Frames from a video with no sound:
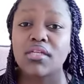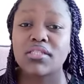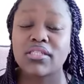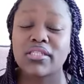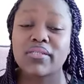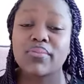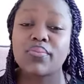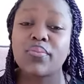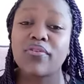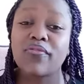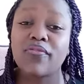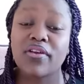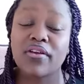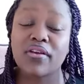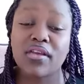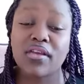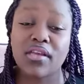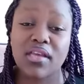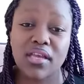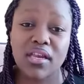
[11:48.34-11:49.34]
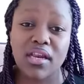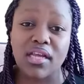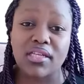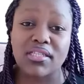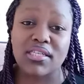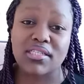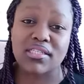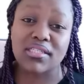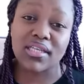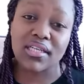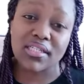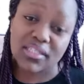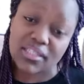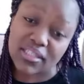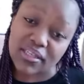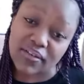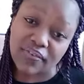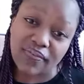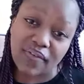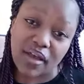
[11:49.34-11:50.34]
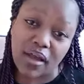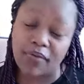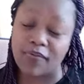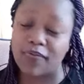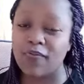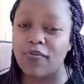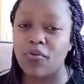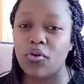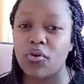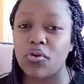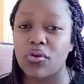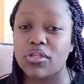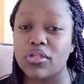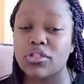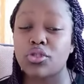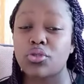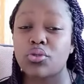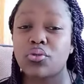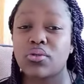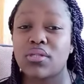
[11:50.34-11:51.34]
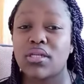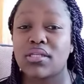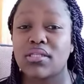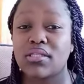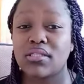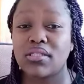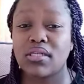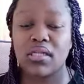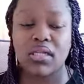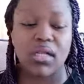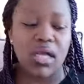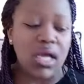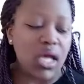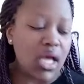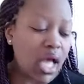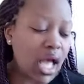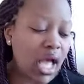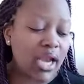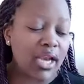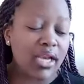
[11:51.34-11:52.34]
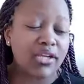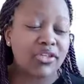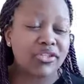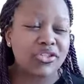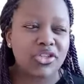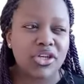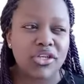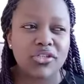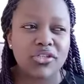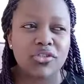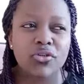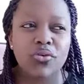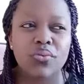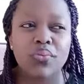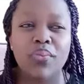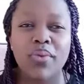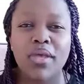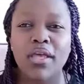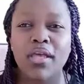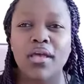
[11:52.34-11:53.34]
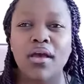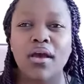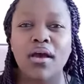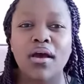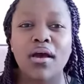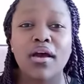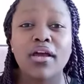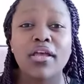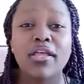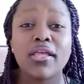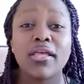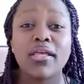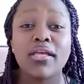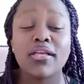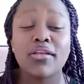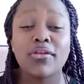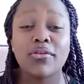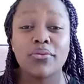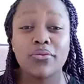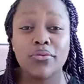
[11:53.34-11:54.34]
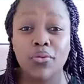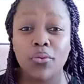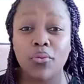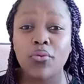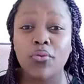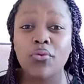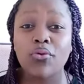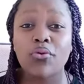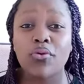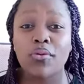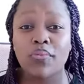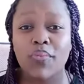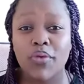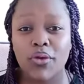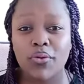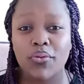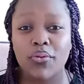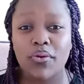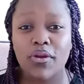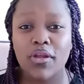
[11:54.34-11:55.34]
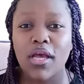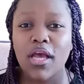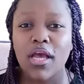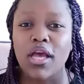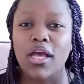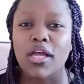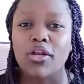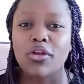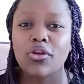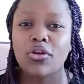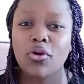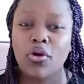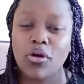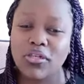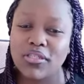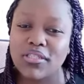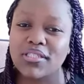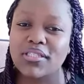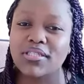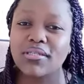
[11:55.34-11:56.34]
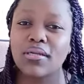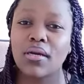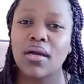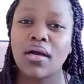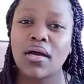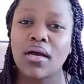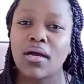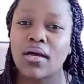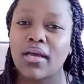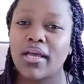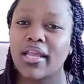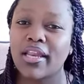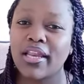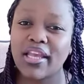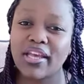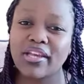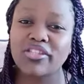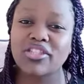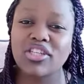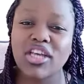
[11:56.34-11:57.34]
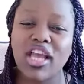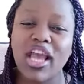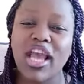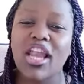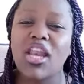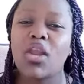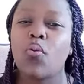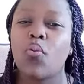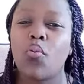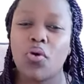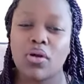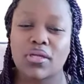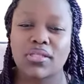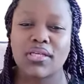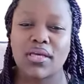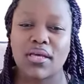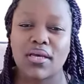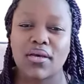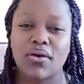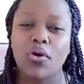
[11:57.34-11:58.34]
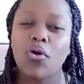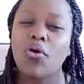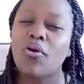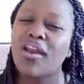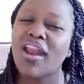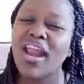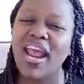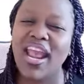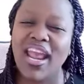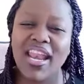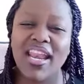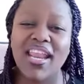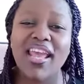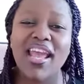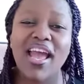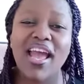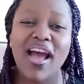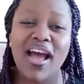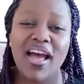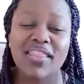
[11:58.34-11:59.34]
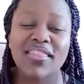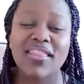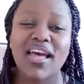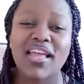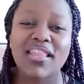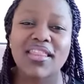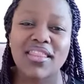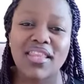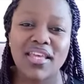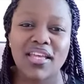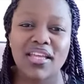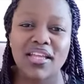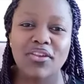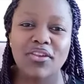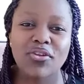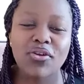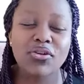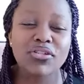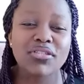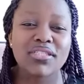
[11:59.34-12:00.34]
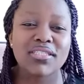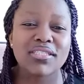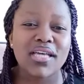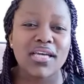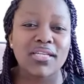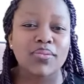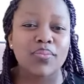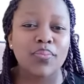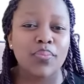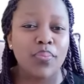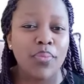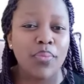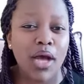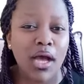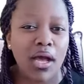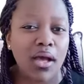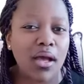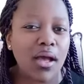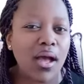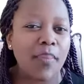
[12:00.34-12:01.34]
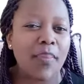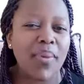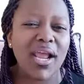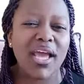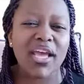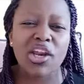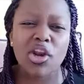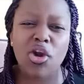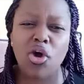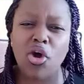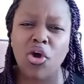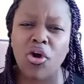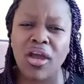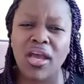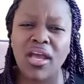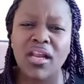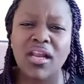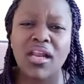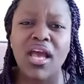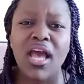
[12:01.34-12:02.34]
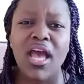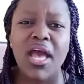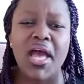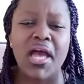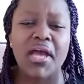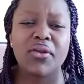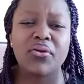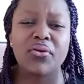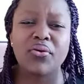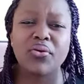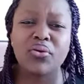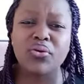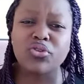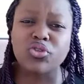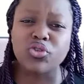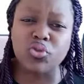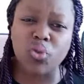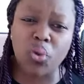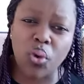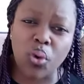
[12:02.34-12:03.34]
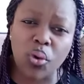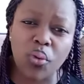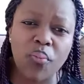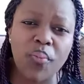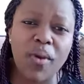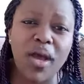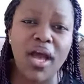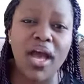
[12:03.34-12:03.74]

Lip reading: Just be very keen and attentive and follow it to the detail. And trust you me, your wound will be good. Don't engage any water or any other thing. Don't start applying oil, I don't know, soap,